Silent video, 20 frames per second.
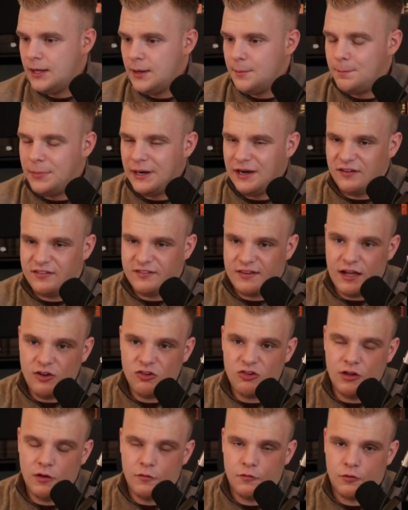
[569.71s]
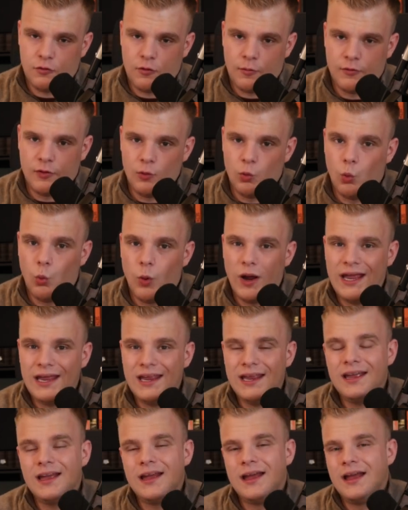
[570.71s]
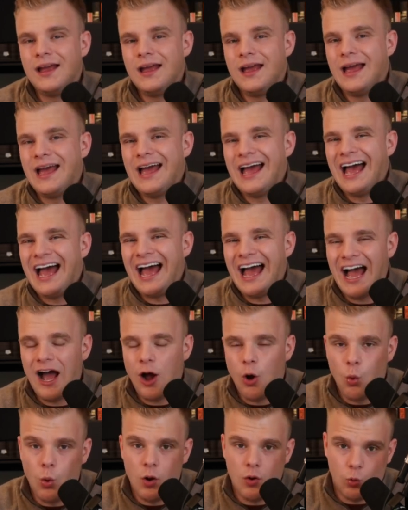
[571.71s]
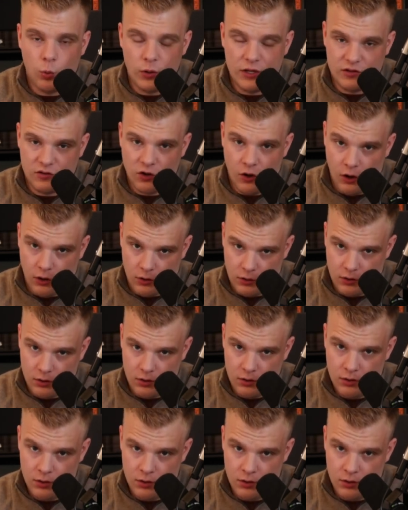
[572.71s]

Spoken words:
but essentially from the way how we talk,